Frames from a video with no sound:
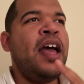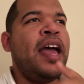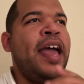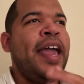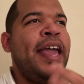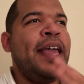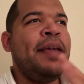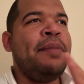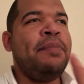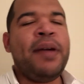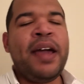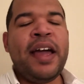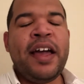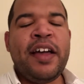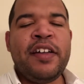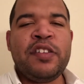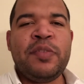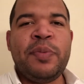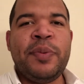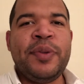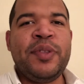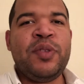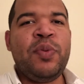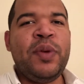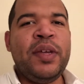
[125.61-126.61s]
a
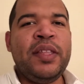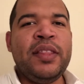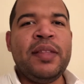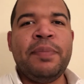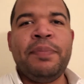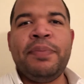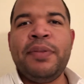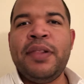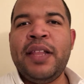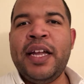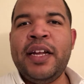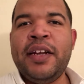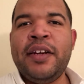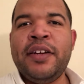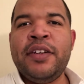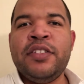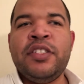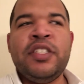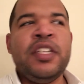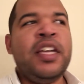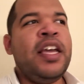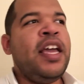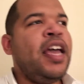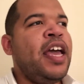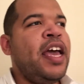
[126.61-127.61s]
balance between the
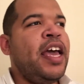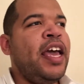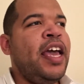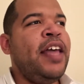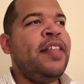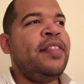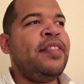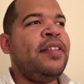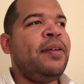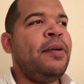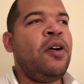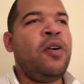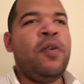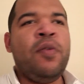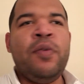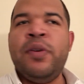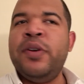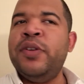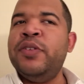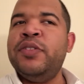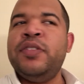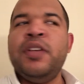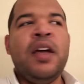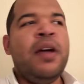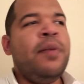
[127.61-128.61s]
players and the
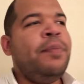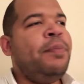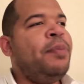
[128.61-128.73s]
owners.